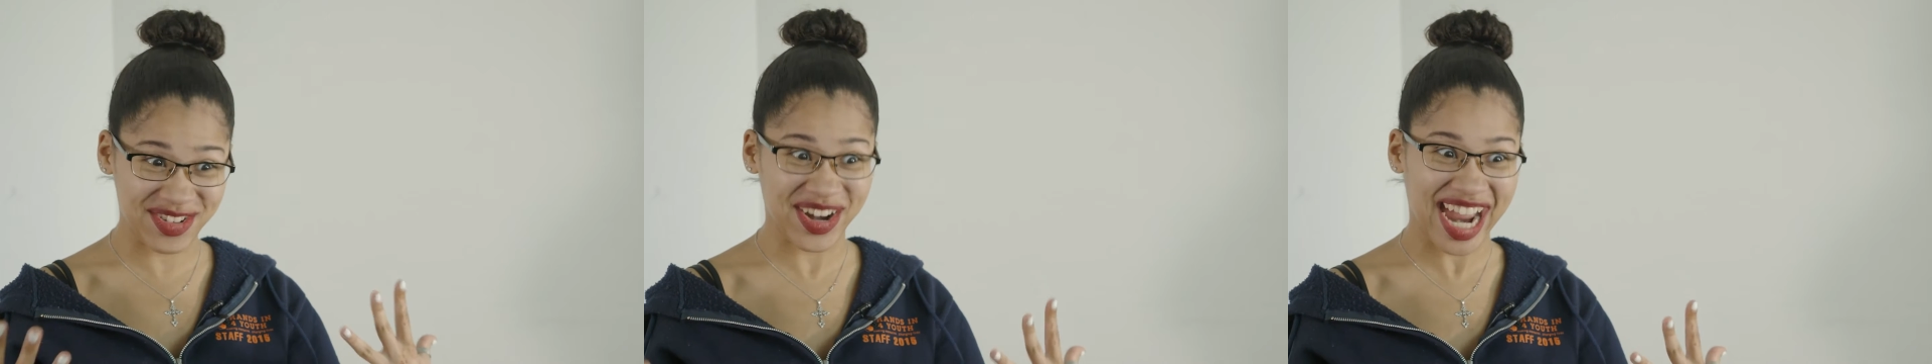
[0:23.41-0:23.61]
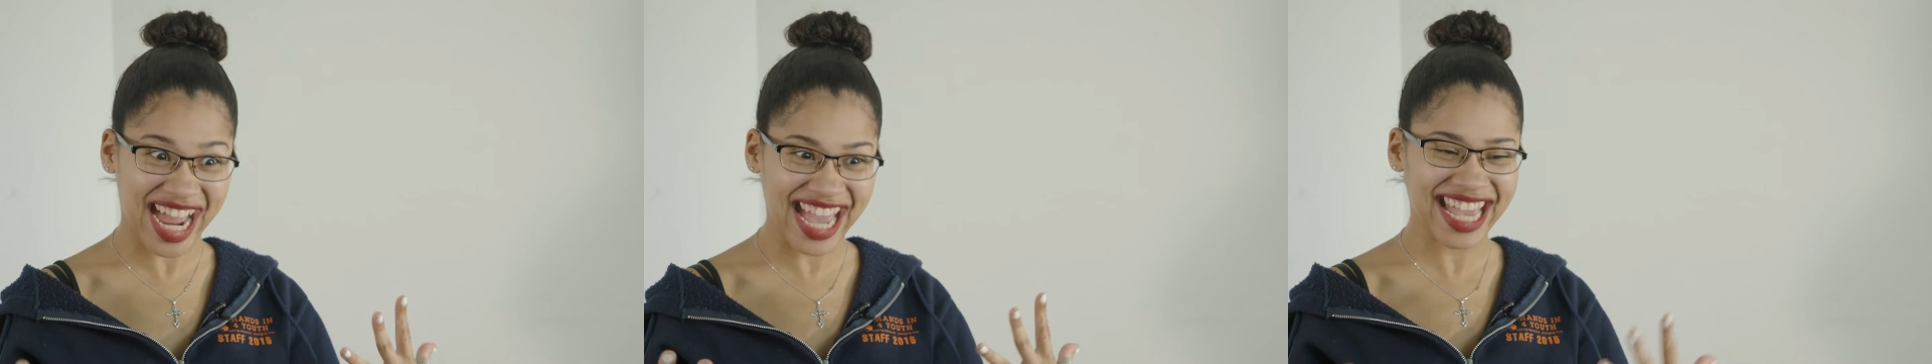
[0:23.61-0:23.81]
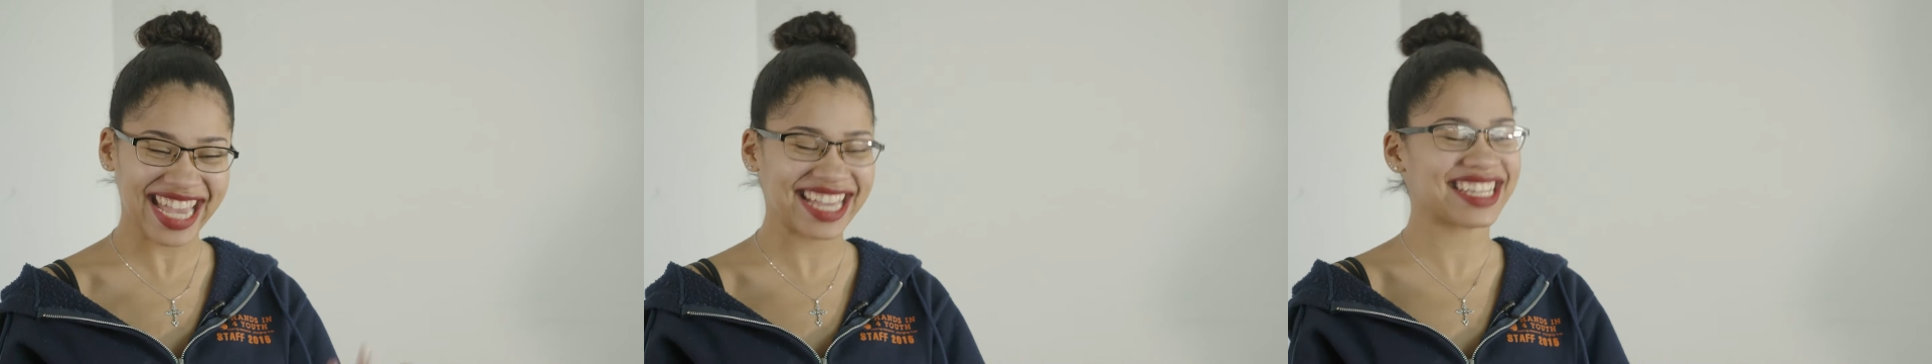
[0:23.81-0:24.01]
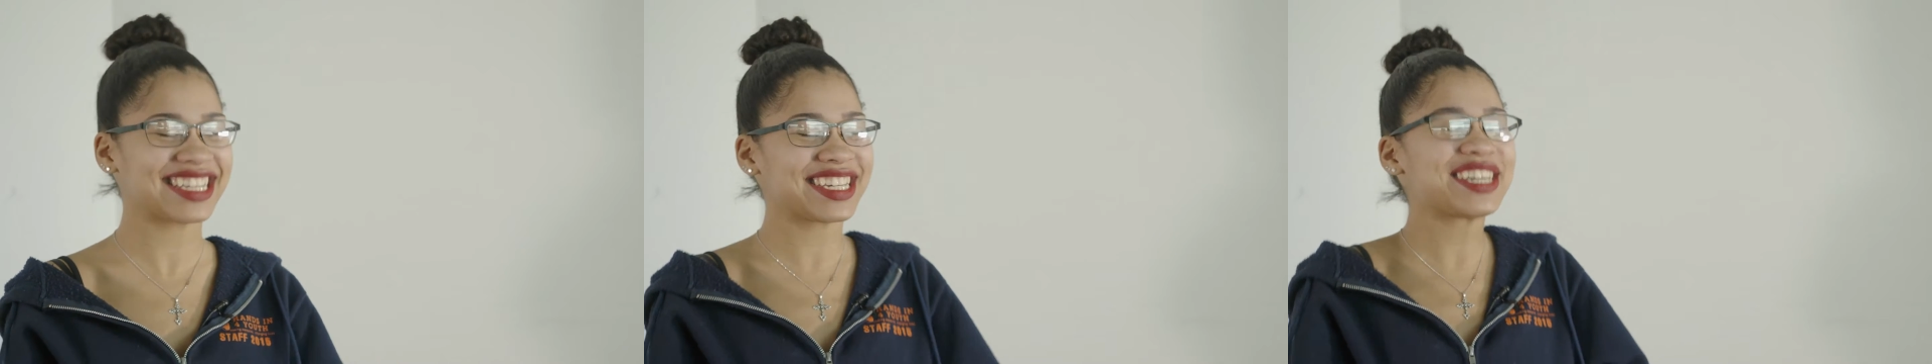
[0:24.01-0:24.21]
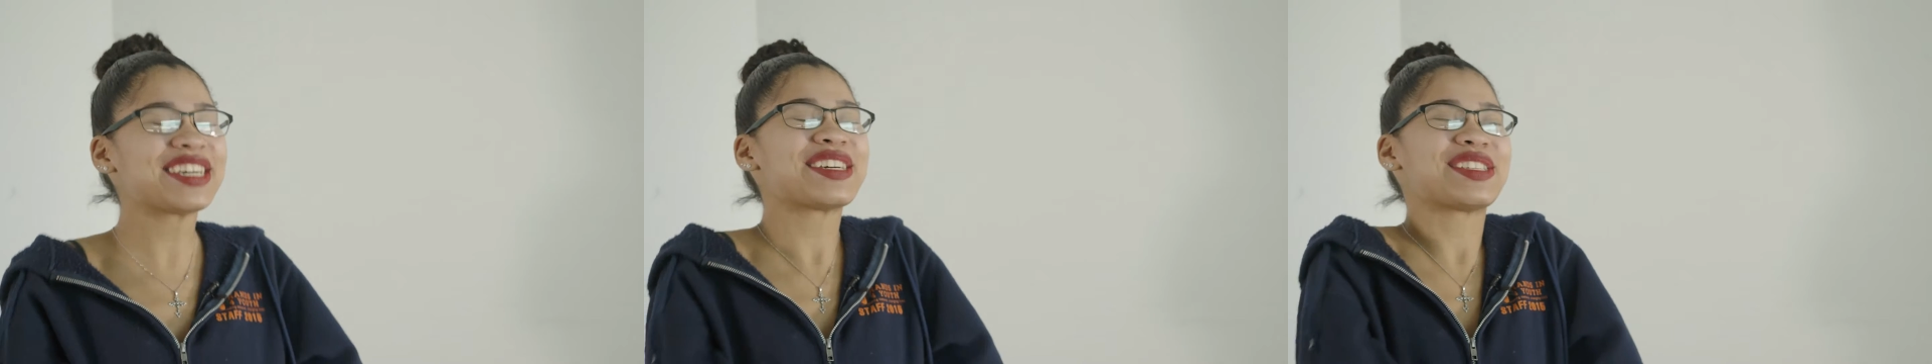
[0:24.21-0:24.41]
right?
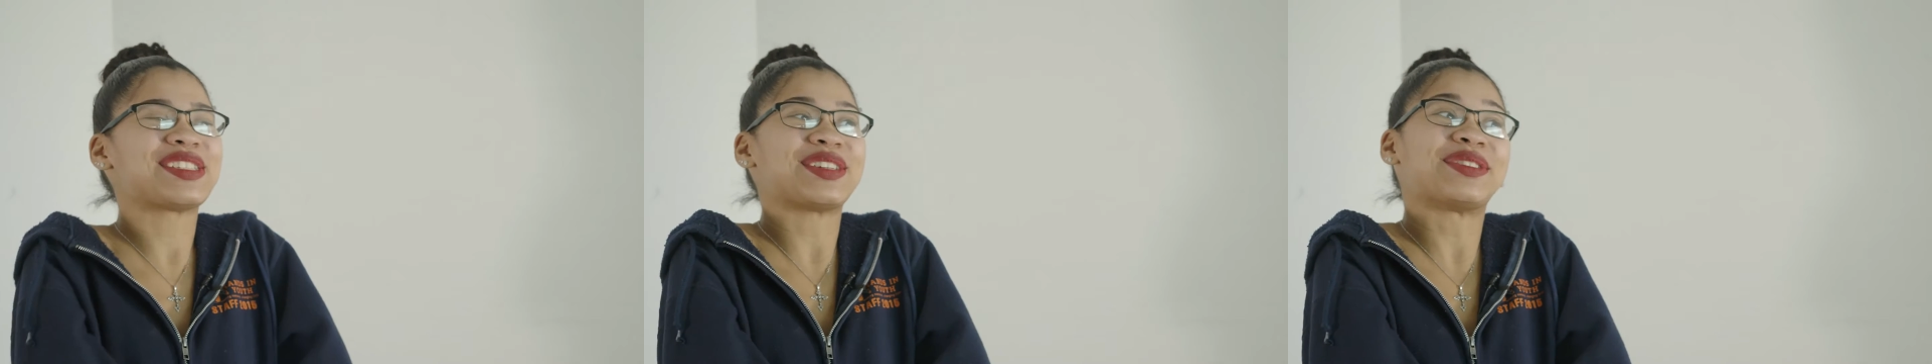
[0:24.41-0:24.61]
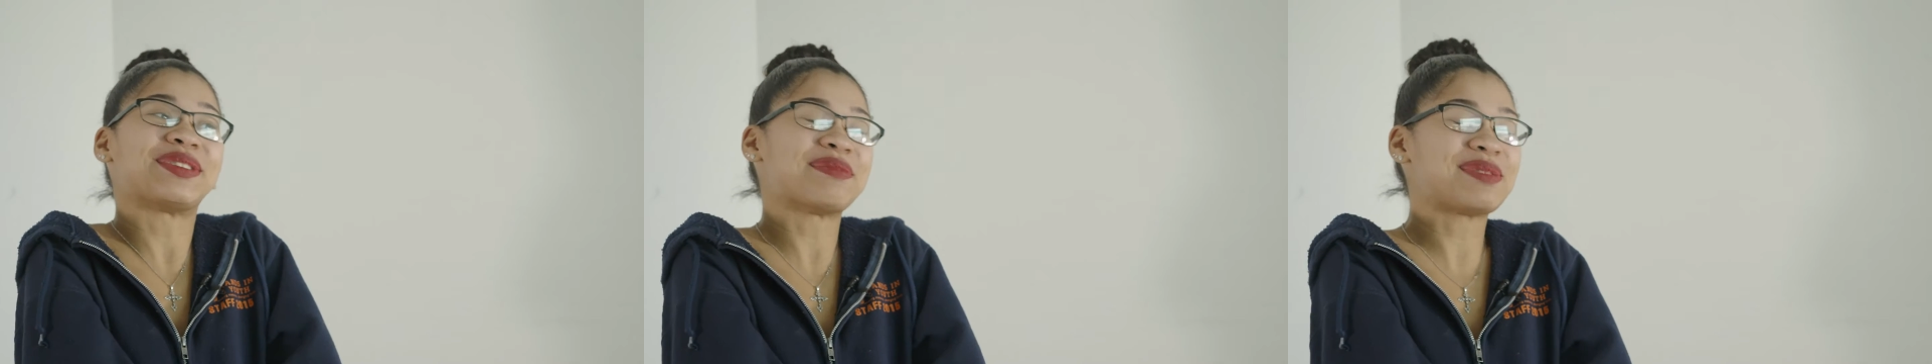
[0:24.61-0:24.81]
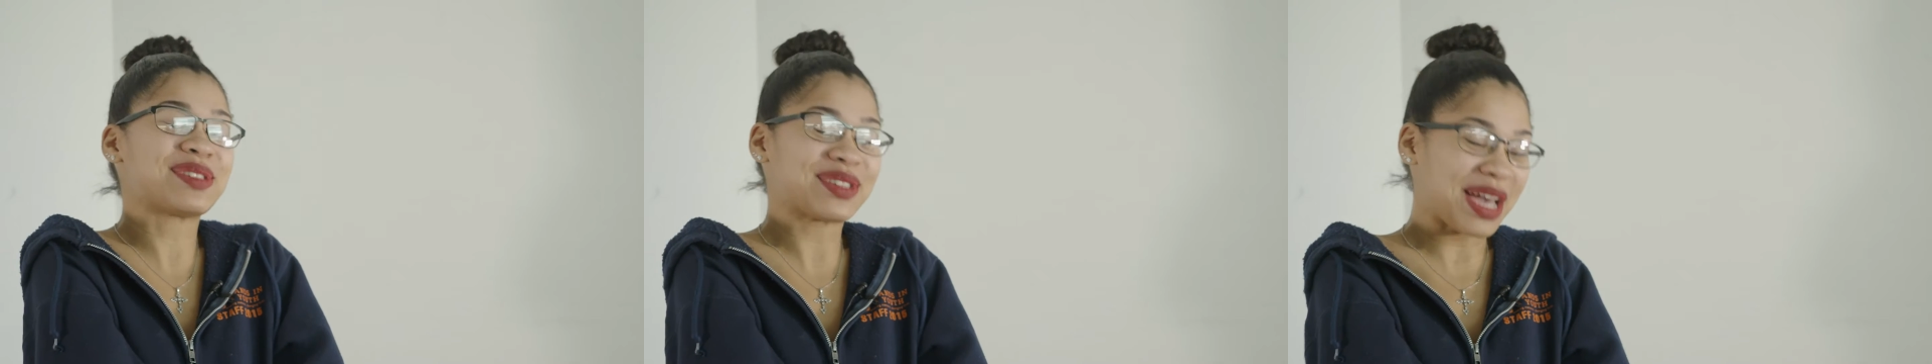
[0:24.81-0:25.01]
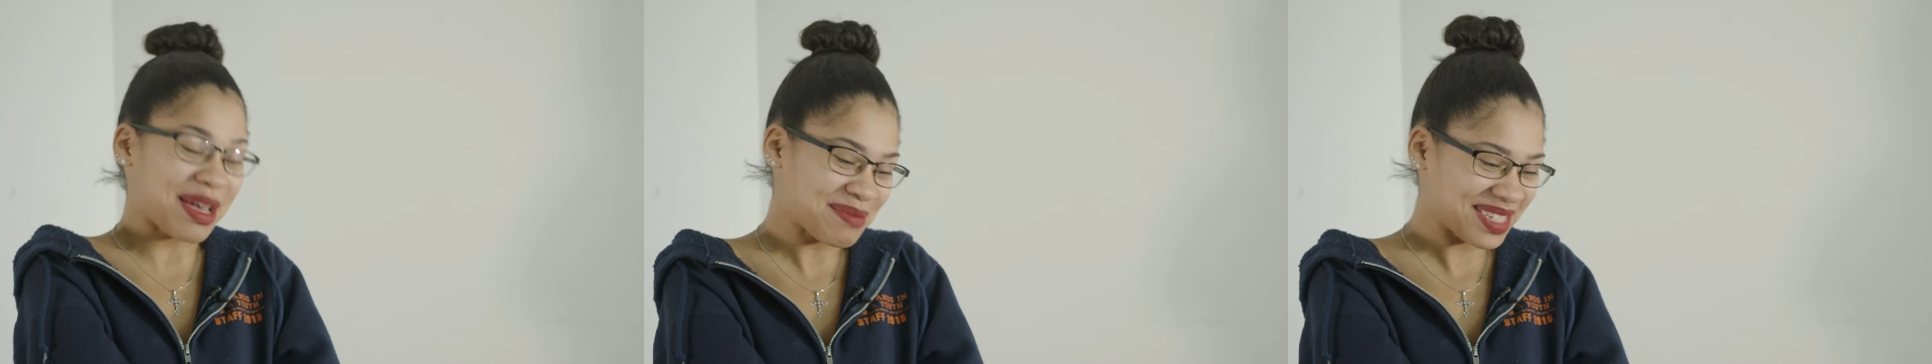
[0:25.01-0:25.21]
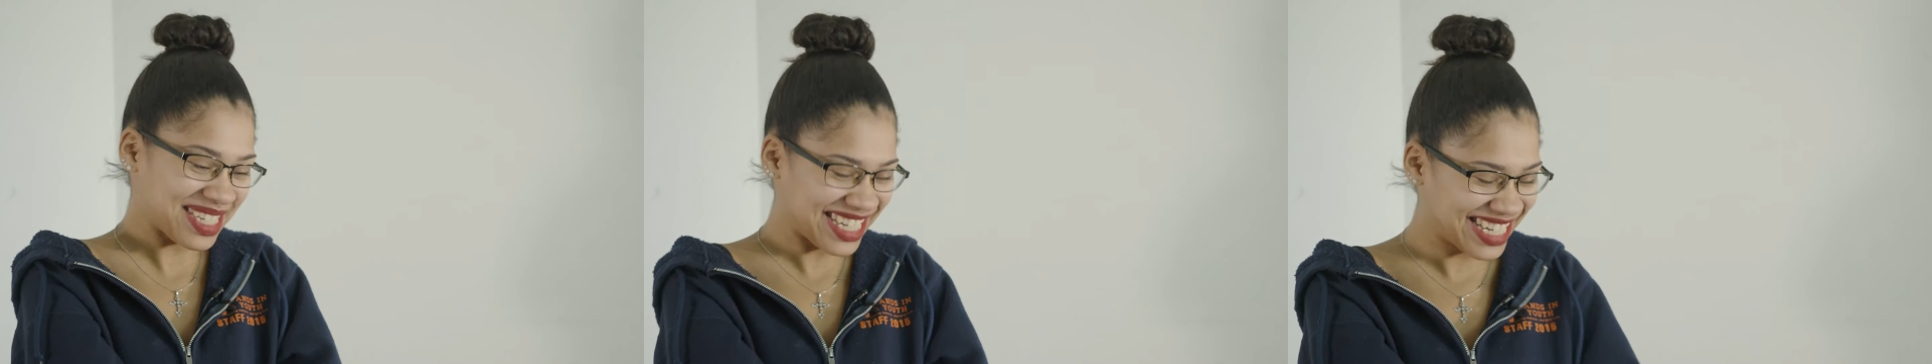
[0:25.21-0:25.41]
So I'm so happy.